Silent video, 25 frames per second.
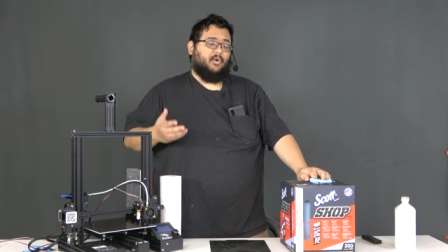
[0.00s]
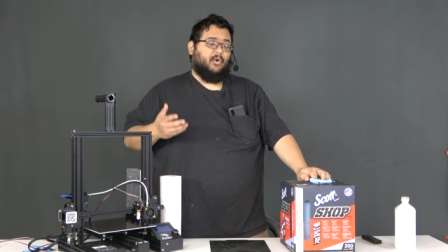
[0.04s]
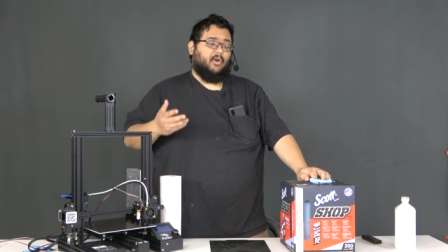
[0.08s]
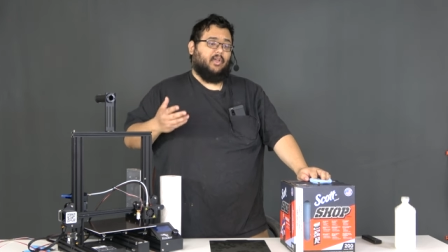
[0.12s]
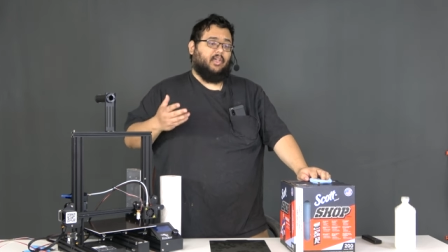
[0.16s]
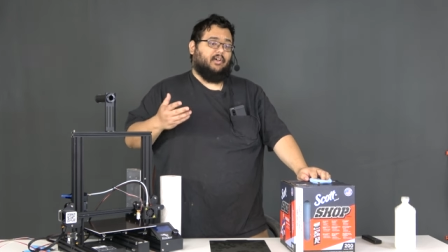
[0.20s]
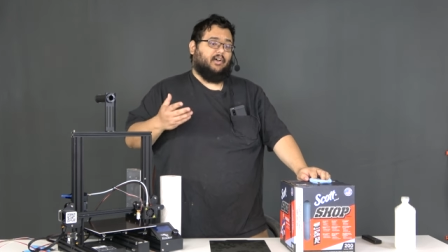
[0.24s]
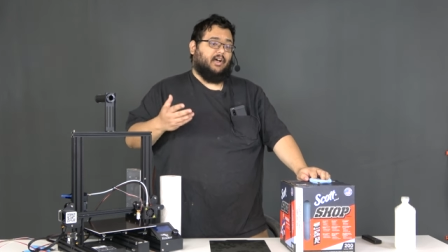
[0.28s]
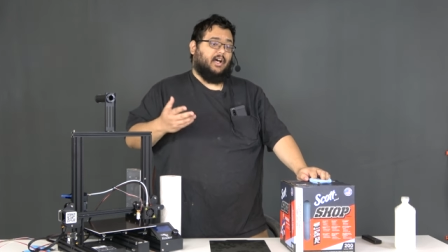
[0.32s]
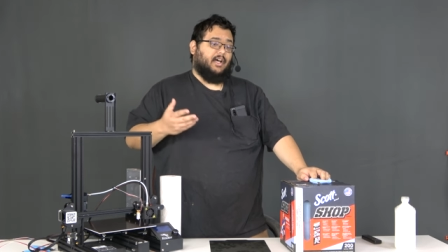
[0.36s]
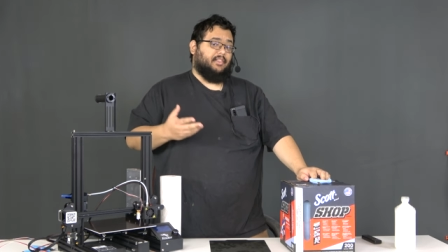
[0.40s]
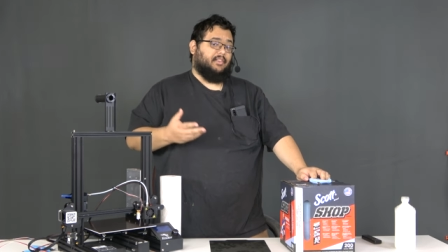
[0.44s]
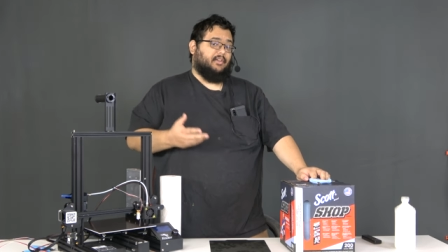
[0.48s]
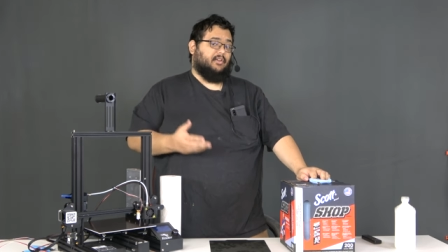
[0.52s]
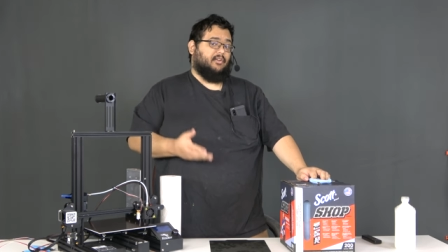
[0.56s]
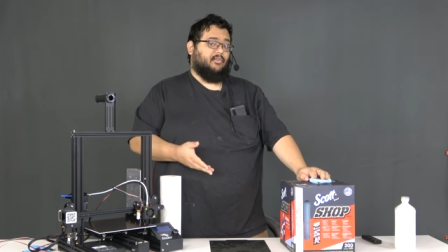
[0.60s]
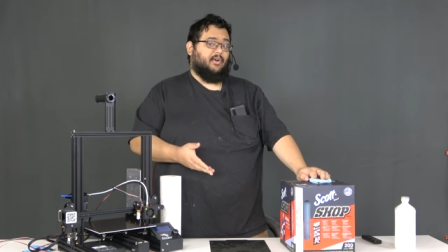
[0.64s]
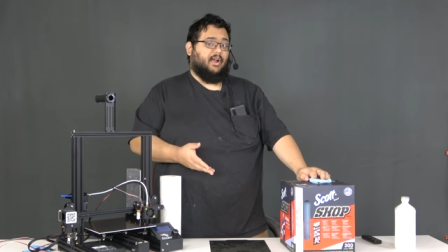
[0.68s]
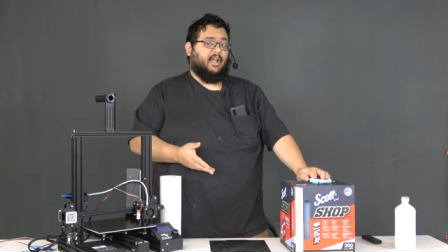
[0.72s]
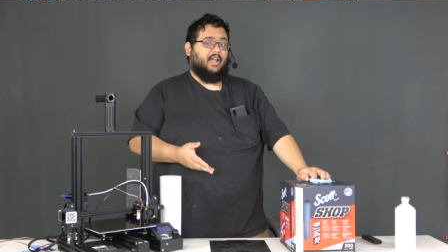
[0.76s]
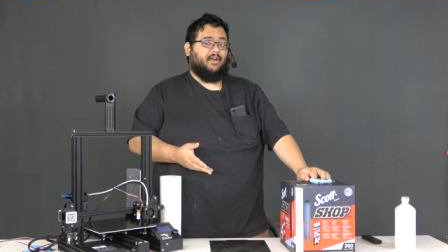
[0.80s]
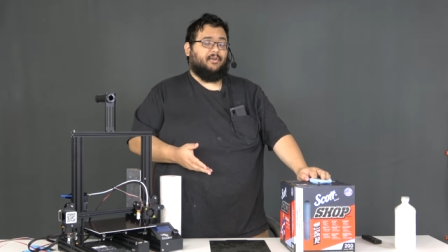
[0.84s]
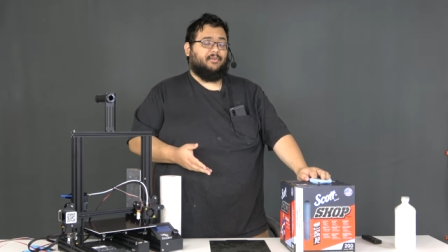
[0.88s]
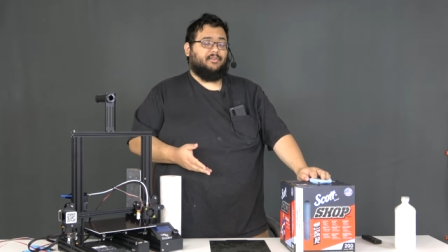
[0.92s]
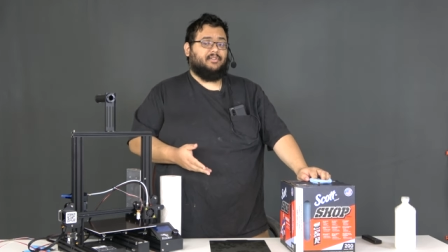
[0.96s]
oil on the
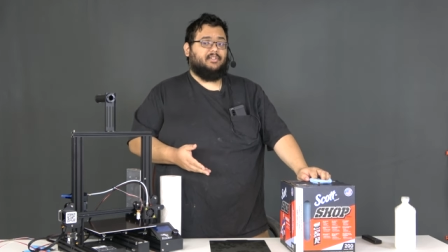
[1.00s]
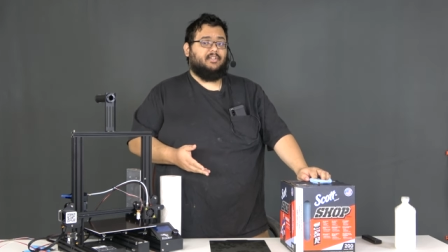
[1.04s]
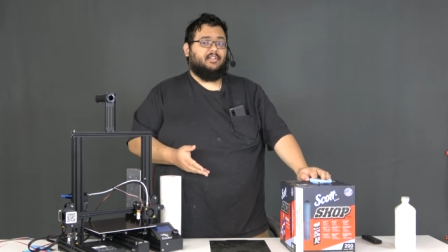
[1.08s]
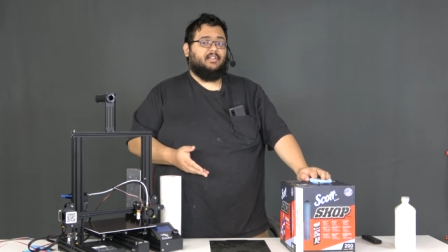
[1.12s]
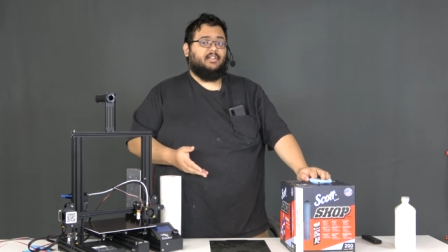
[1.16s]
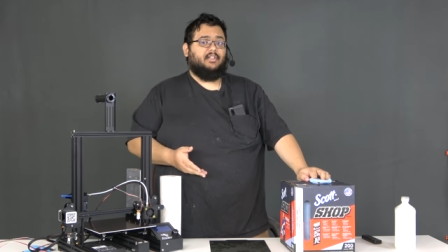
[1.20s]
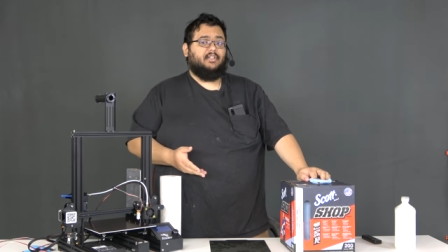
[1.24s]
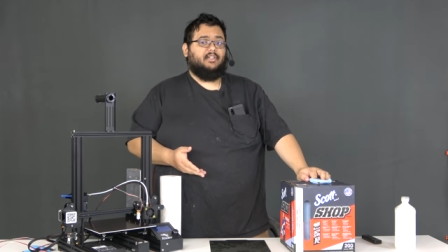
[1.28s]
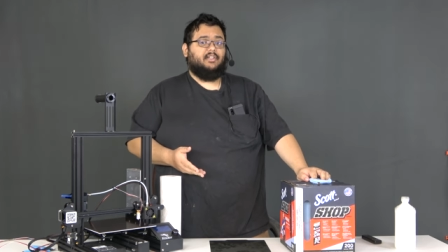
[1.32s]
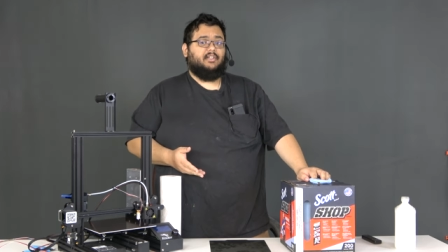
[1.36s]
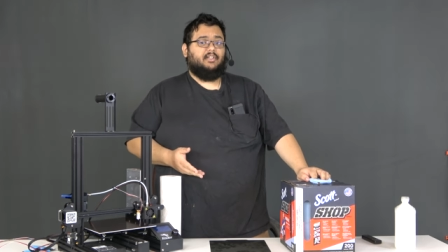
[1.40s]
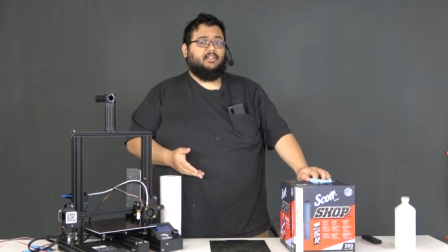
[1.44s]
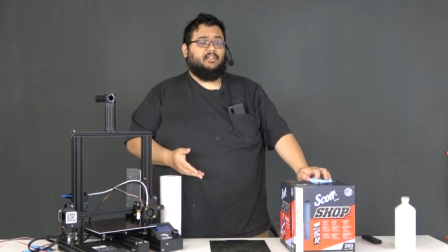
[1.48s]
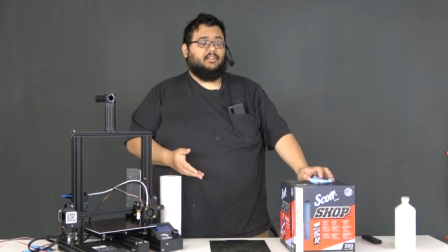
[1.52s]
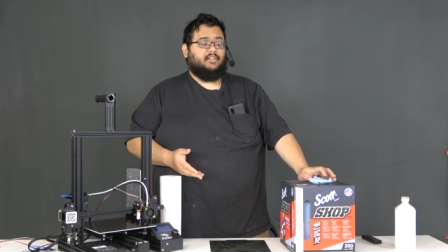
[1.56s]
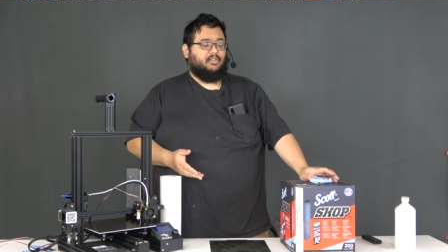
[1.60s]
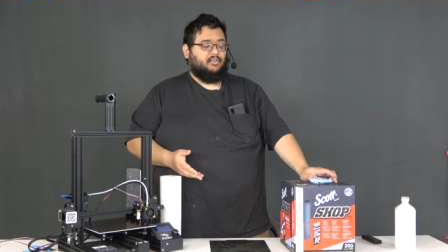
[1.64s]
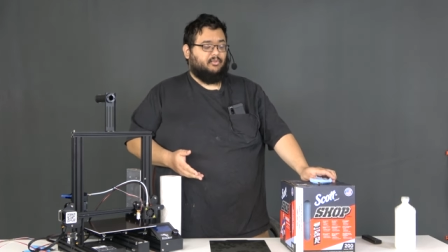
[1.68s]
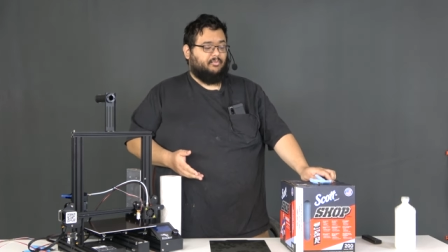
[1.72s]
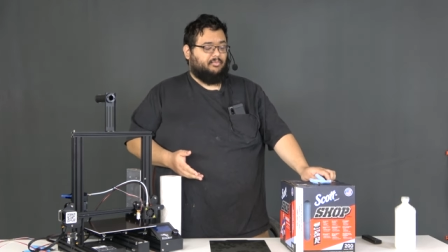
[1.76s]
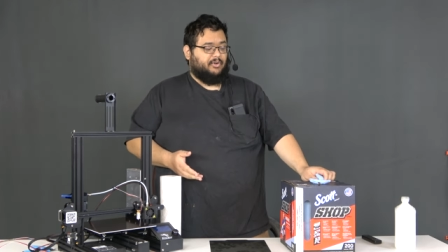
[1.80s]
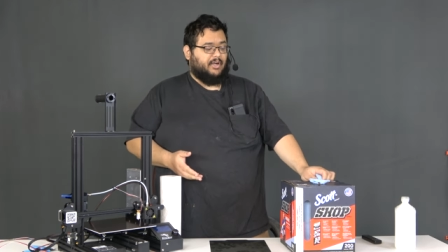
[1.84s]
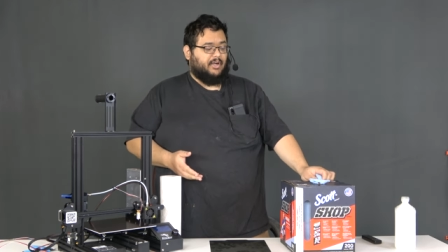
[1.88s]
ground, you'll